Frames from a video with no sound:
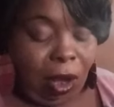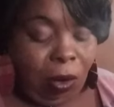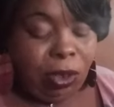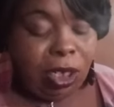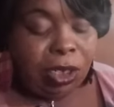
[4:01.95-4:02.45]

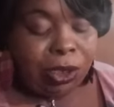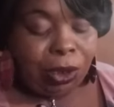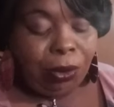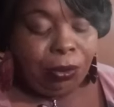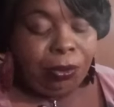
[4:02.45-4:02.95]
on this
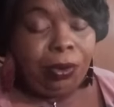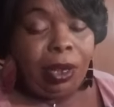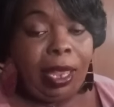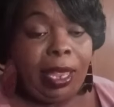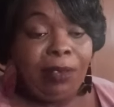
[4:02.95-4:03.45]
show
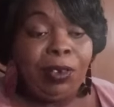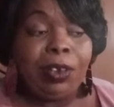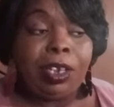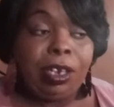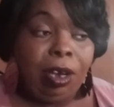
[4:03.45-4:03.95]
and
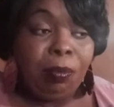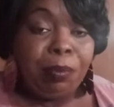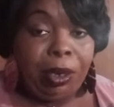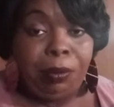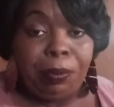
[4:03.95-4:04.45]
for the young
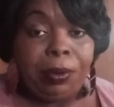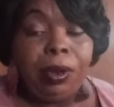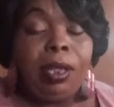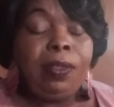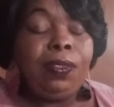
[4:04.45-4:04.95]
people